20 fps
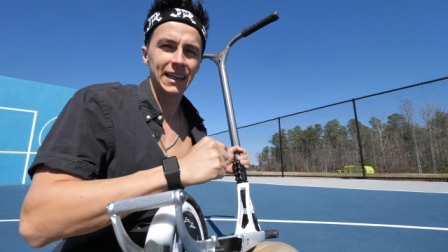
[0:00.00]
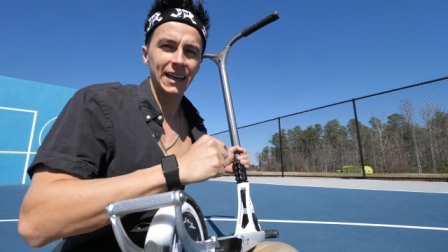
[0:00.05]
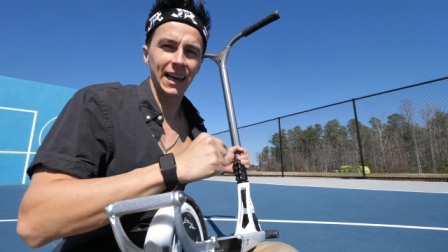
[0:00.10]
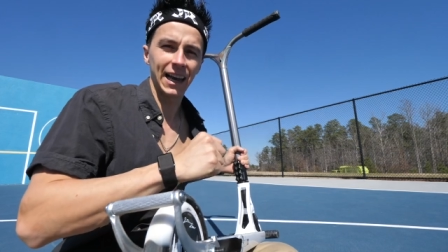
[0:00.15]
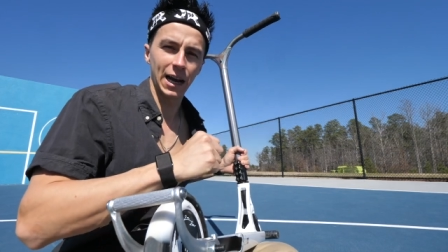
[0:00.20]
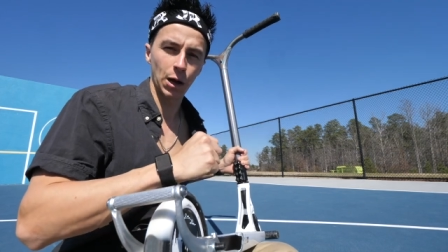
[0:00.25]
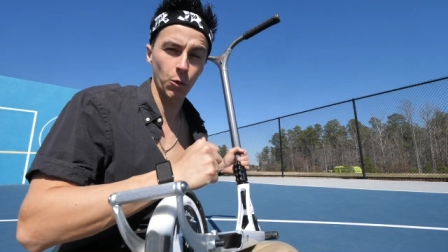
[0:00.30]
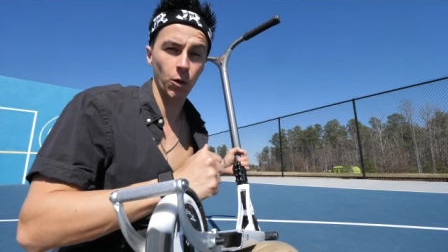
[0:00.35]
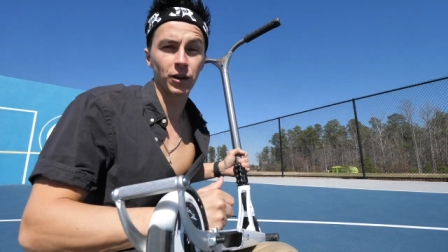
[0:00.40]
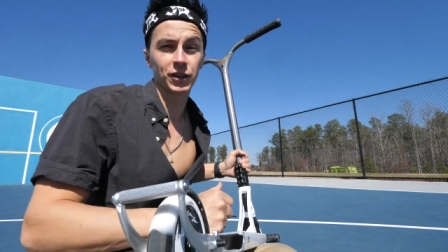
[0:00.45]

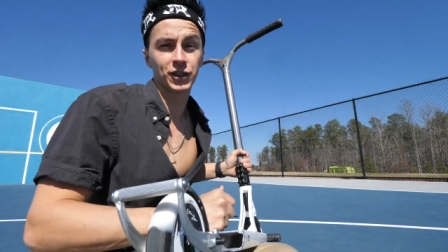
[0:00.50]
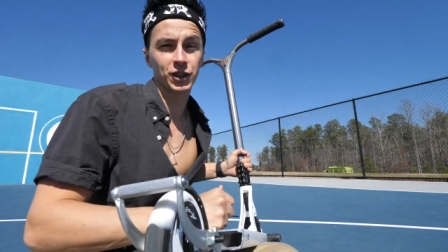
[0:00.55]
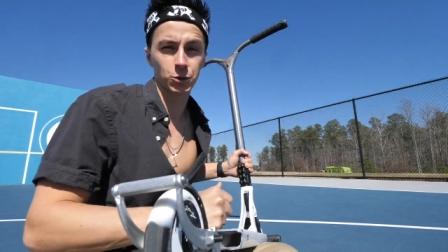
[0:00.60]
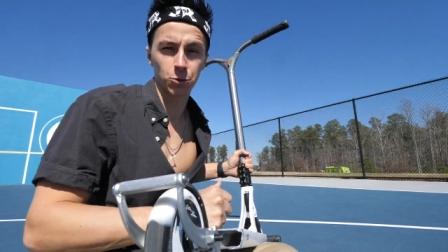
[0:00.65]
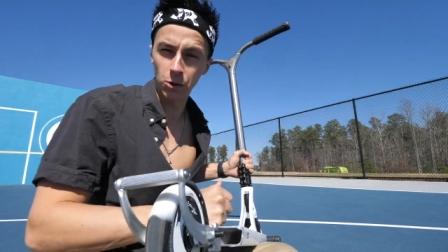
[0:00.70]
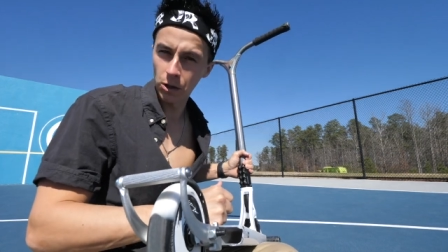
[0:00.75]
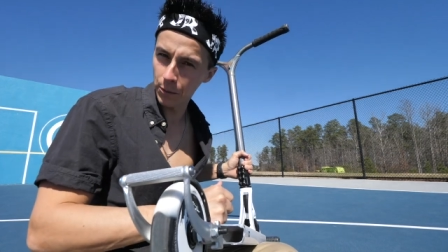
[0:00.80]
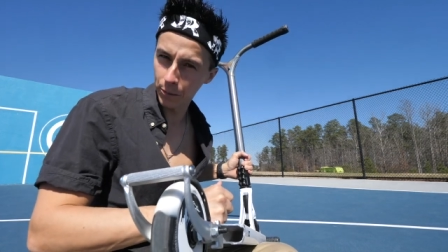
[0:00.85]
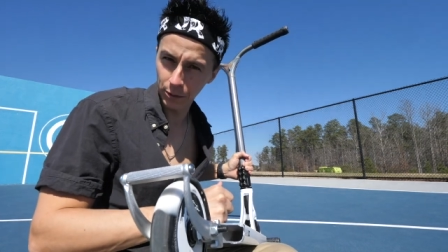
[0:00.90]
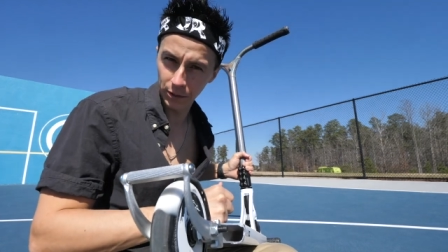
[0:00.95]
And I wanna
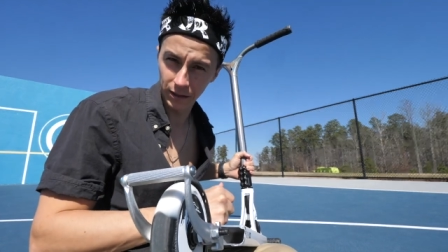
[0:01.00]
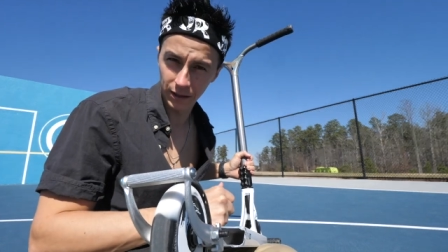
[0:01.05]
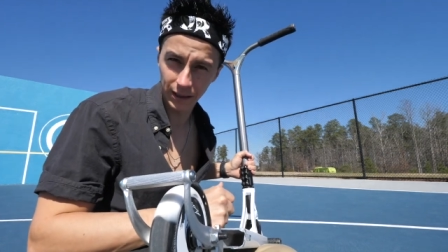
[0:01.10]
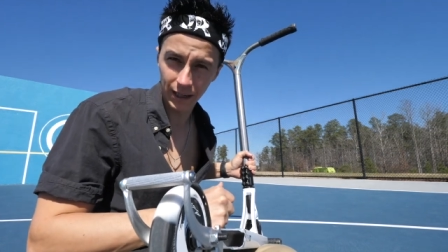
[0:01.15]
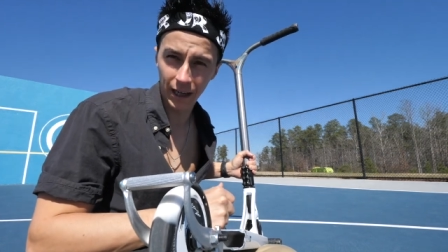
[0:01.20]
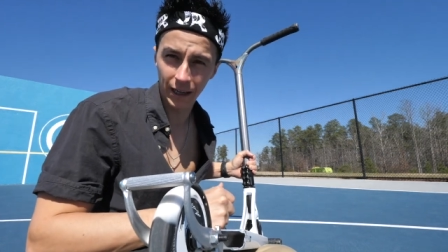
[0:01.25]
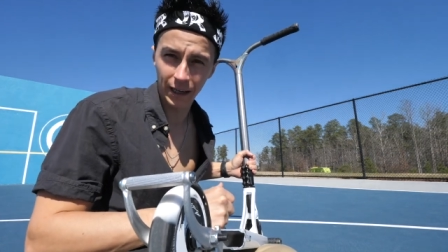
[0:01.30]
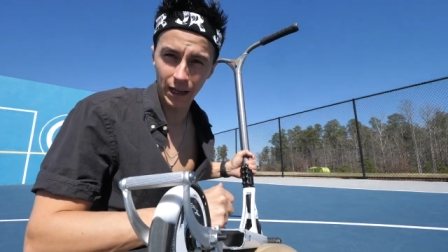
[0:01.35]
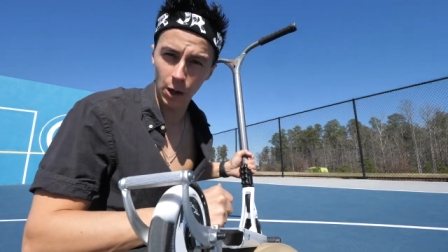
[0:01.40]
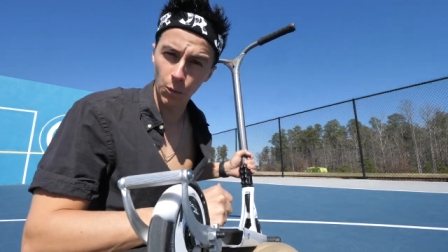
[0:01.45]
square up with it
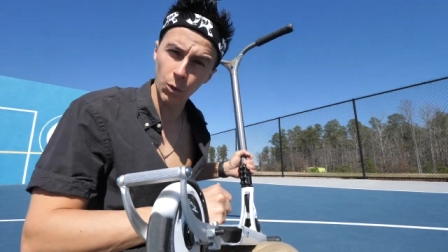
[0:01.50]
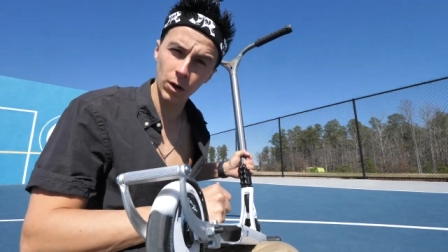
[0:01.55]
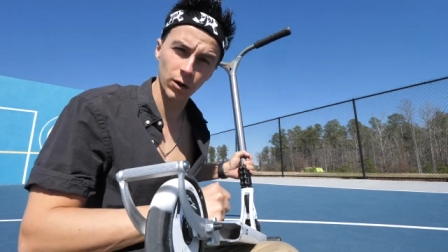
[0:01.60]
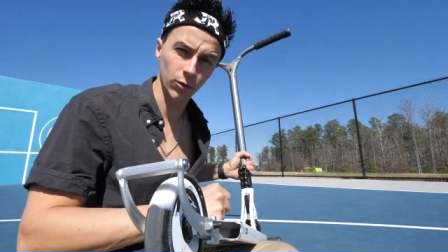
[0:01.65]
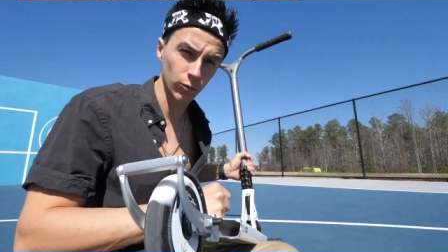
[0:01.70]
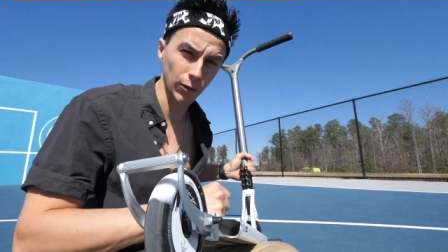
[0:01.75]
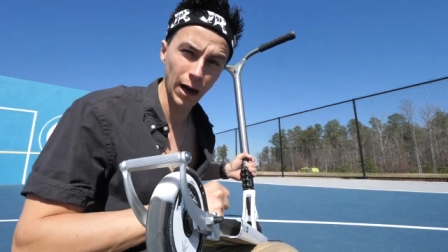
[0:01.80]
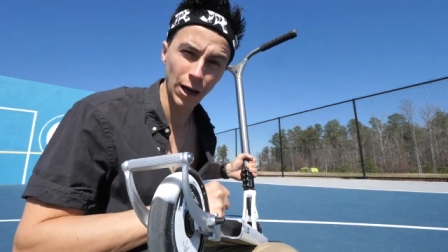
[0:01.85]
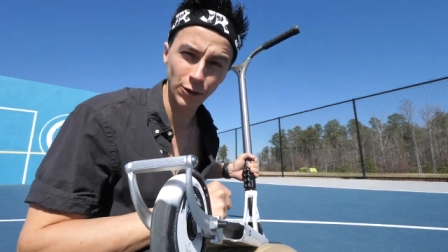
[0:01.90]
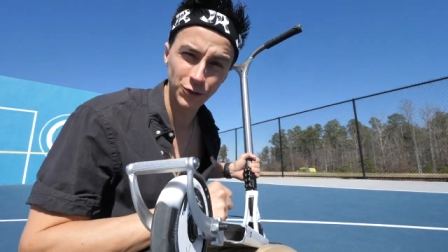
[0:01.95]
again. I want a
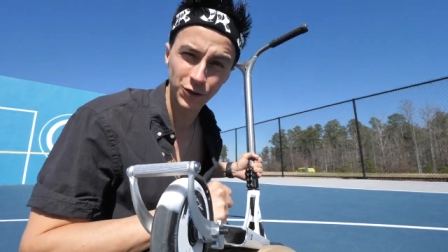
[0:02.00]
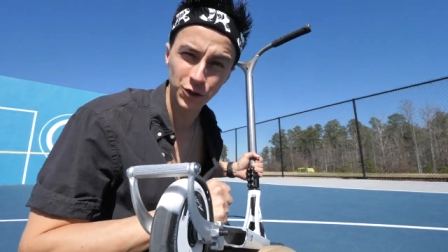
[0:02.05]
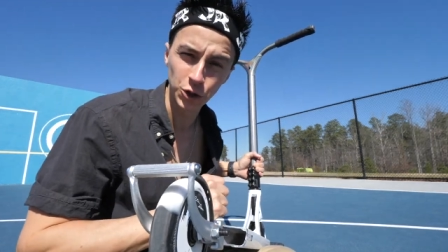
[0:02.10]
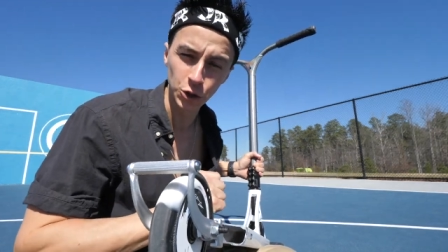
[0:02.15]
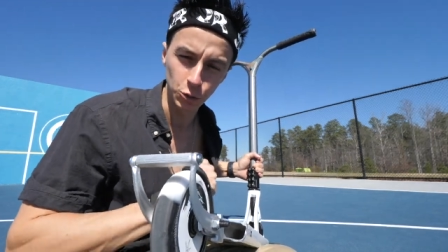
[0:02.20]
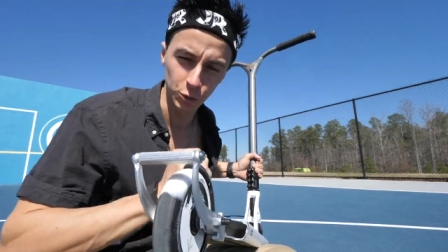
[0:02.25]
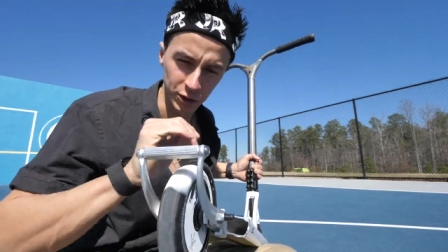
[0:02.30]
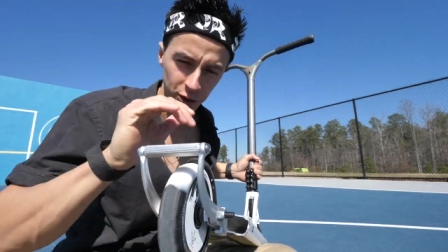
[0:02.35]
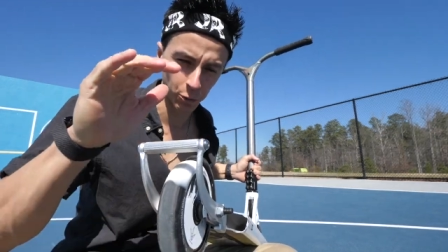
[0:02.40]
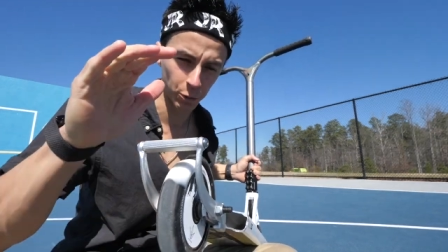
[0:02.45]
round
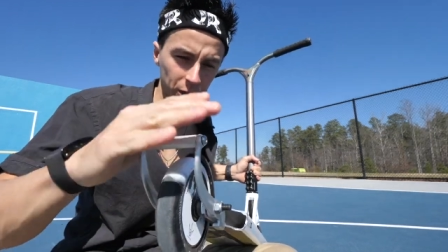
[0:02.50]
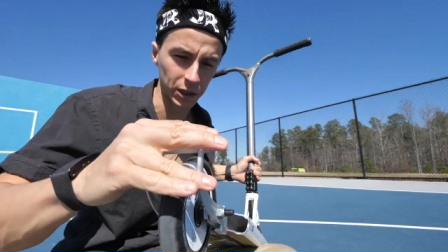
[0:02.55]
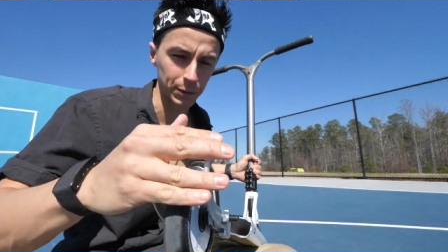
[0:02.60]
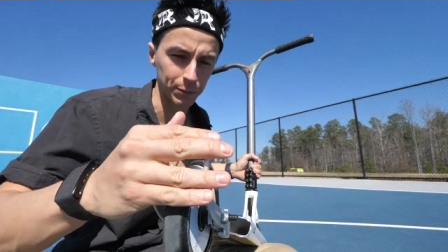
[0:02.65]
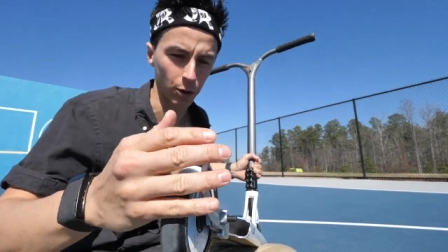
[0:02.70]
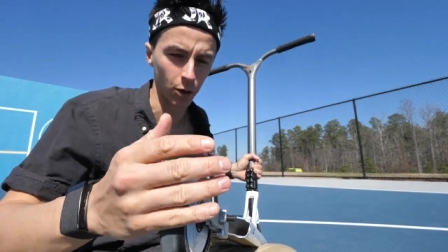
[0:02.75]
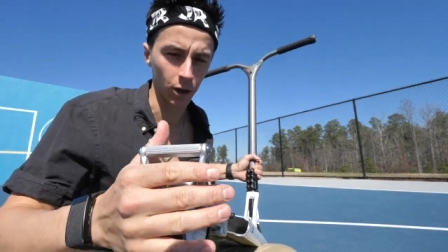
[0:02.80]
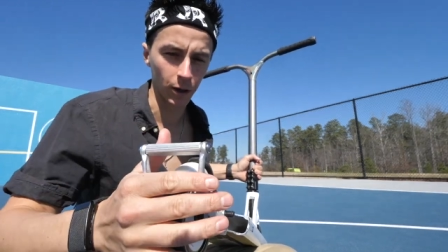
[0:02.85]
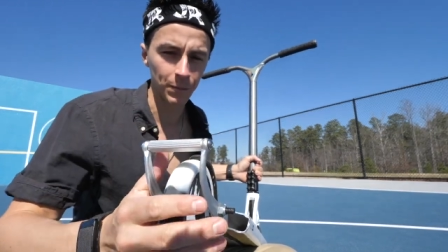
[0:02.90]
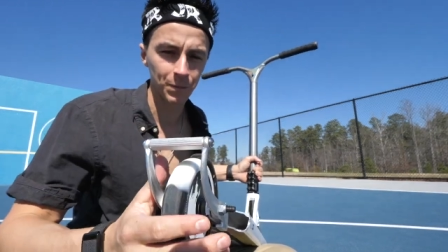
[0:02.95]
two with the wheelie
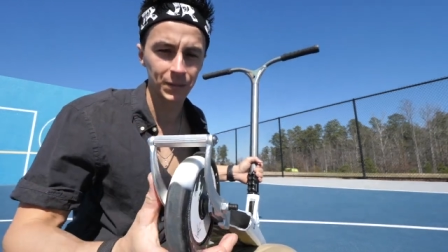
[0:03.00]
bar.